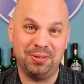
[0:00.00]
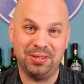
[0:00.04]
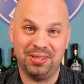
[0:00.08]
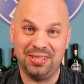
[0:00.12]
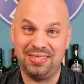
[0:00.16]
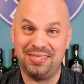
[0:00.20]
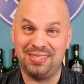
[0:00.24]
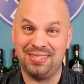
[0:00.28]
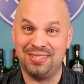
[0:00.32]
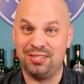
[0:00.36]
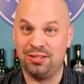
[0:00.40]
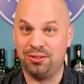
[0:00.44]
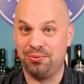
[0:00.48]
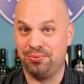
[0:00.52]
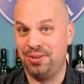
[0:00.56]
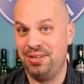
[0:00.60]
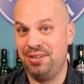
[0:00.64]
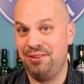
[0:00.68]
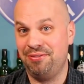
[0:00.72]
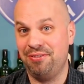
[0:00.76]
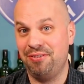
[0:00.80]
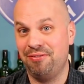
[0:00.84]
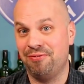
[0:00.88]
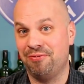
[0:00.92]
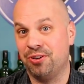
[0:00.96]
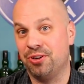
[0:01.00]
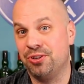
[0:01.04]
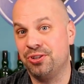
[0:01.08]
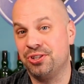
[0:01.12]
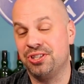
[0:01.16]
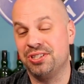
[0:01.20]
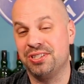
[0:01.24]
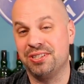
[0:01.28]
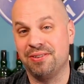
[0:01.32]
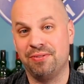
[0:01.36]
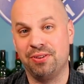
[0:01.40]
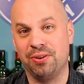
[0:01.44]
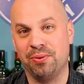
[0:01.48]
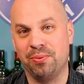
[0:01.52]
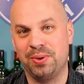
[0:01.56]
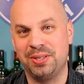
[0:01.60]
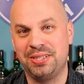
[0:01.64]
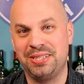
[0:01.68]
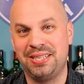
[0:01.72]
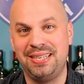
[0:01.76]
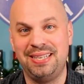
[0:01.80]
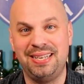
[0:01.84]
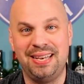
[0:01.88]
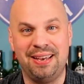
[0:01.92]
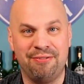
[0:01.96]
releases three different versions of their
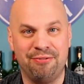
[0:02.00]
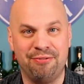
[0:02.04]
whiskey